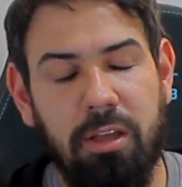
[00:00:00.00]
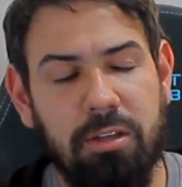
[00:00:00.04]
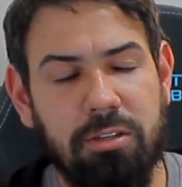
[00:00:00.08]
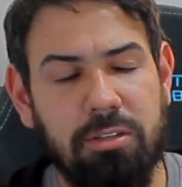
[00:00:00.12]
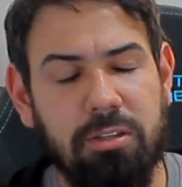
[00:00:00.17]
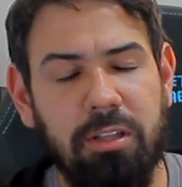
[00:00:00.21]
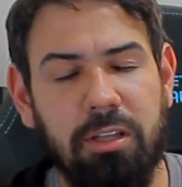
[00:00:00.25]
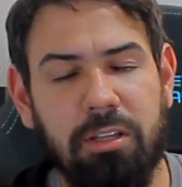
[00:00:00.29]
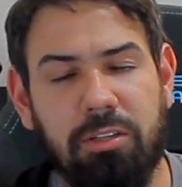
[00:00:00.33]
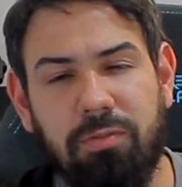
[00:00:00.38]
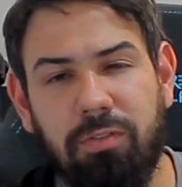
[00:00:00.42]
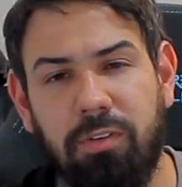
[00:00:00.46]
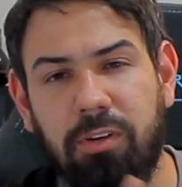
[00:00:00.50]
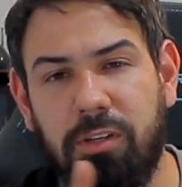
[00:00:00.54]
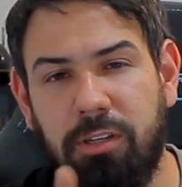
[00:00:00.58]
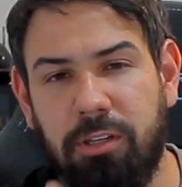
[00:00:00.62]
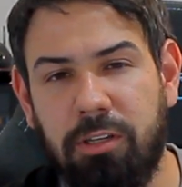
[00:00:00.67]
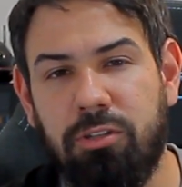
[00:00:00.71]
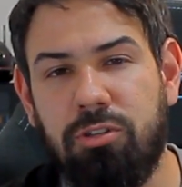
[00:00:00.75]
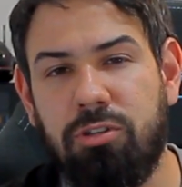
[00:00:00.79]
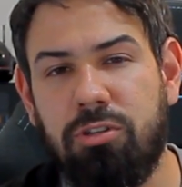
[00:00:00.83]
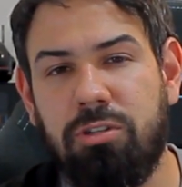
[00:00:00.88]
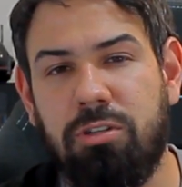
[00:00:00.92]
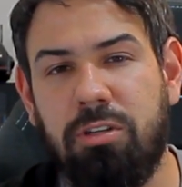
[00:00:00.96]
So that's very
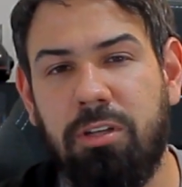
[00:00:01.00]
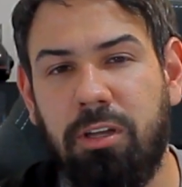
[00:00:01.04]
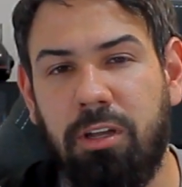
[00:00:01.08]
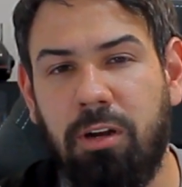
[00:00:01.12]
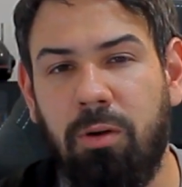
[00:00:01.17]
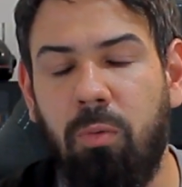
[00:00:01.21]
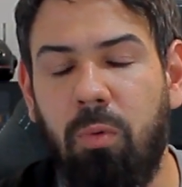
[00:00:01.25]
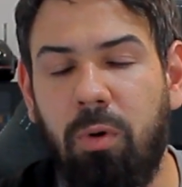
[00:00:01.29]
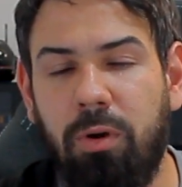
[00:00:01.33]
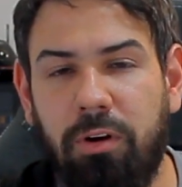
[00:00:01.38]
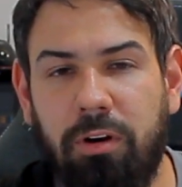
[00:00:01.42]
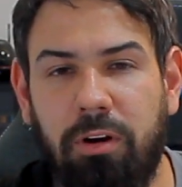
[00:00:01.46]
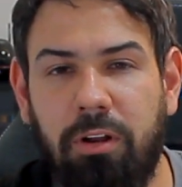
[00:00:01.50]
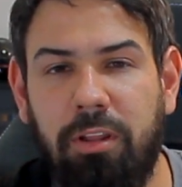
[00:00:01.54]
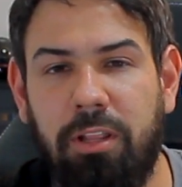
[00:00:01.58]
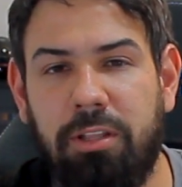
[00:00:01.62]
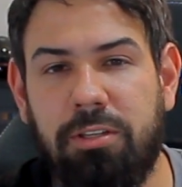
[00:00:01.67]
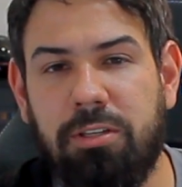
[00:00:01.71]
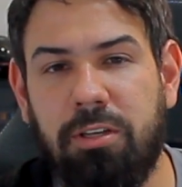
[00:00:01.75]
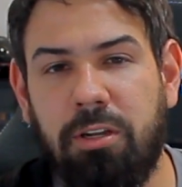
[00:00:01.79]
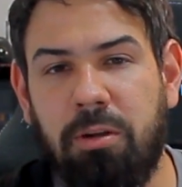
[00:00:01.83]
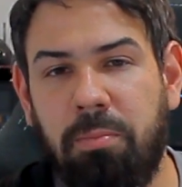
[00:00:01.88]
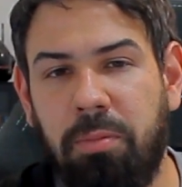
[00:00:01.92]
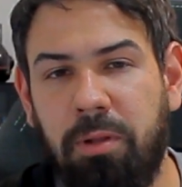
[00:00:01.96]
interesting, and I wonder how
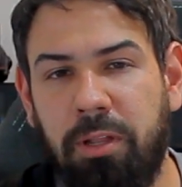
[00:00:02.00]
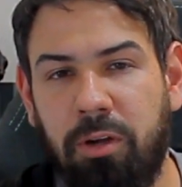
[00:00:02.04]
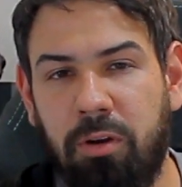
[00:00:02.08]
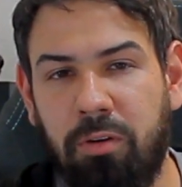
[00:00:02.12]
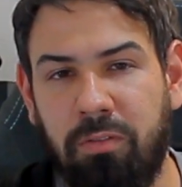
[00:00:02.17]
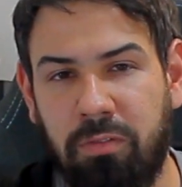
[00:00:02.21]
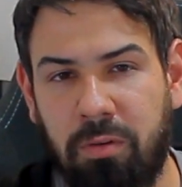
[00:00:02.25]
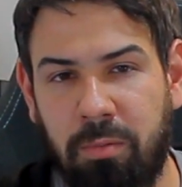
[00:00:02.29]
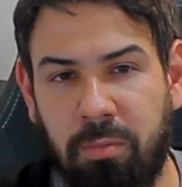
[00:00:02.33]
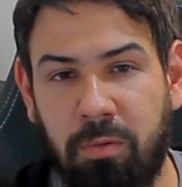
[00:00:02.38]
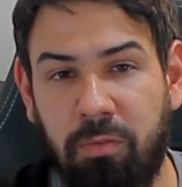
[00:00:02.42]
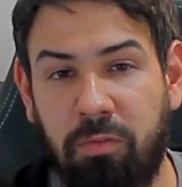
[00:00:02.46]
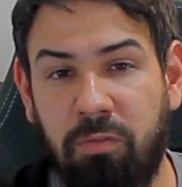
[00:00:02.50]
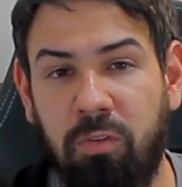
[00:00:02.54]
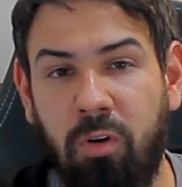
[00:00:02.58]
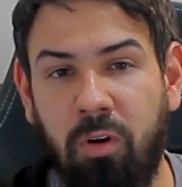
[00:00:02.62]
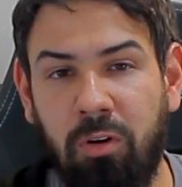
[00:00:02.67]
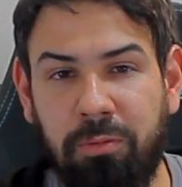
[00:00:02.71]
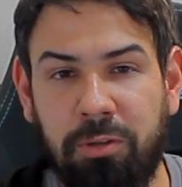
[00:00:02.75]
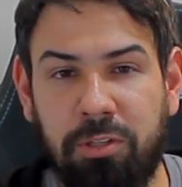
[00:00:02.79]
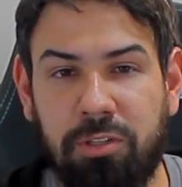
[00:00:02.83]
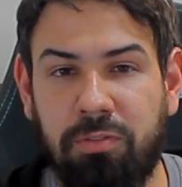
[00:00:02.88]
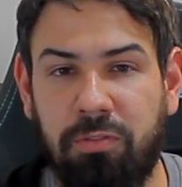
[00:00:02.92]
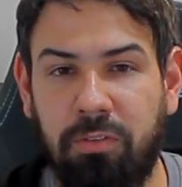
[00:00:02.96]
that's going to play out for
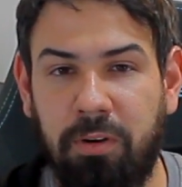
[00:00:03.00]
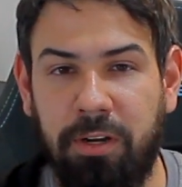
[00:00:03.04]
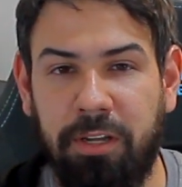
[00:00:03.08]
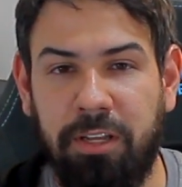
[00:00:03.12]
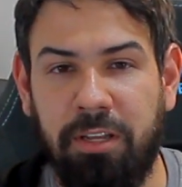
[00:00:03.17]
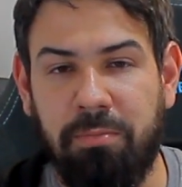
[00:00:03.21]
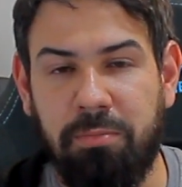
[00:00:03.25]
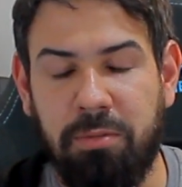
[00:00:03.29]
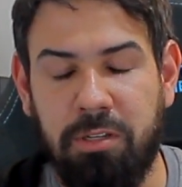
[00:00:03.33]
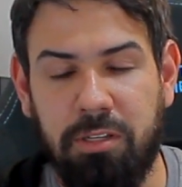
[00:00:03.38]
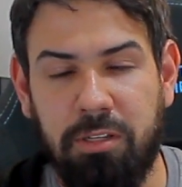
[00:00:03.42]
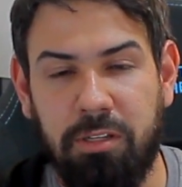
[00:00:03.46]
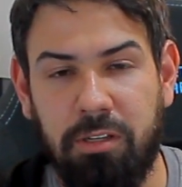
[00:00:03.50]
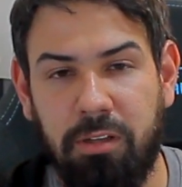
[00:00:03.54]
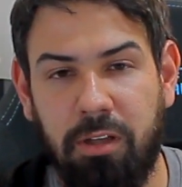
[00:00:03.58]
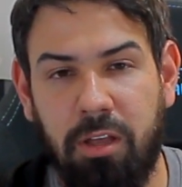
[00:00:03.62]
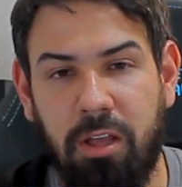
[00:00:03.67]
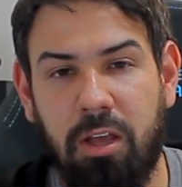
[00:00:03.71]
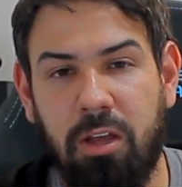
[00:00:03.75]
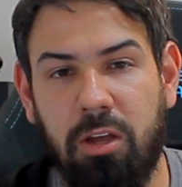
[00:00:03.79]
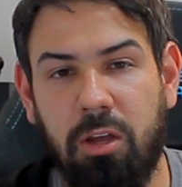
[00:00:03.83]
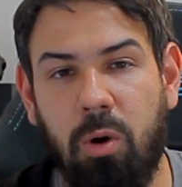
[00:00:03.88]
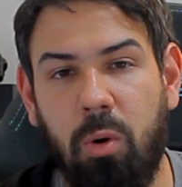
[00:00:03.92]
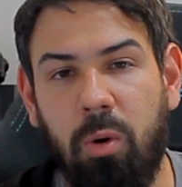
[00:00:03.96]
performance for AMD
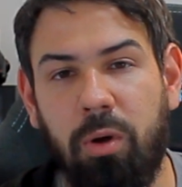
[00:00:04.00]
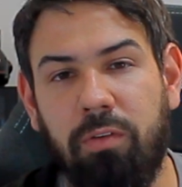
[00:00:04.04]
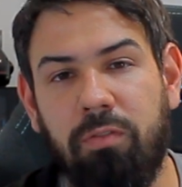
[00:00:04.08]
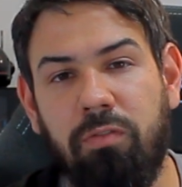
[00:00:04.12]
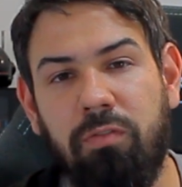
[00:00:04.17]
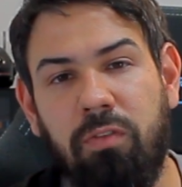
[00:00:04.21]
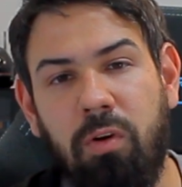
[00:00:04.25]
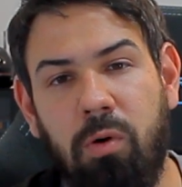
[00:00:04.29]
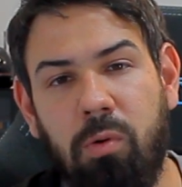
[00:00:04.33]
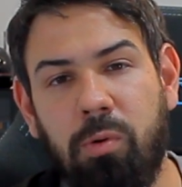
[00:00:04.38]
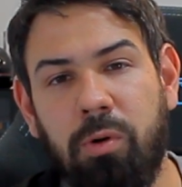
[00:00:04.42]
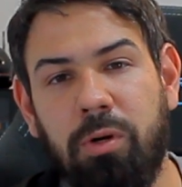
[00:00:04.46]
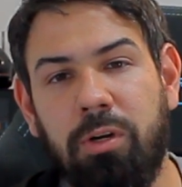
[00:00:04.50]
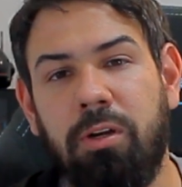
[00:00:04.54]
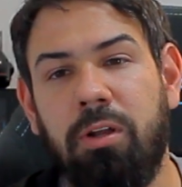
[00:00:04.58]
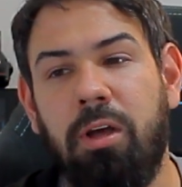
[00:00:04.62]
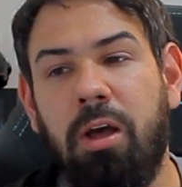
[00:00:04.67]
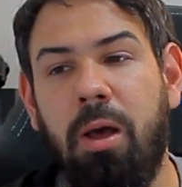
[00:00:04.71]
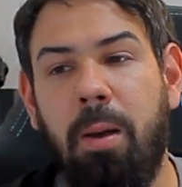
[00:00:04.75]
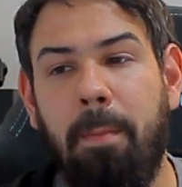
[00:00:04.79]
going forward.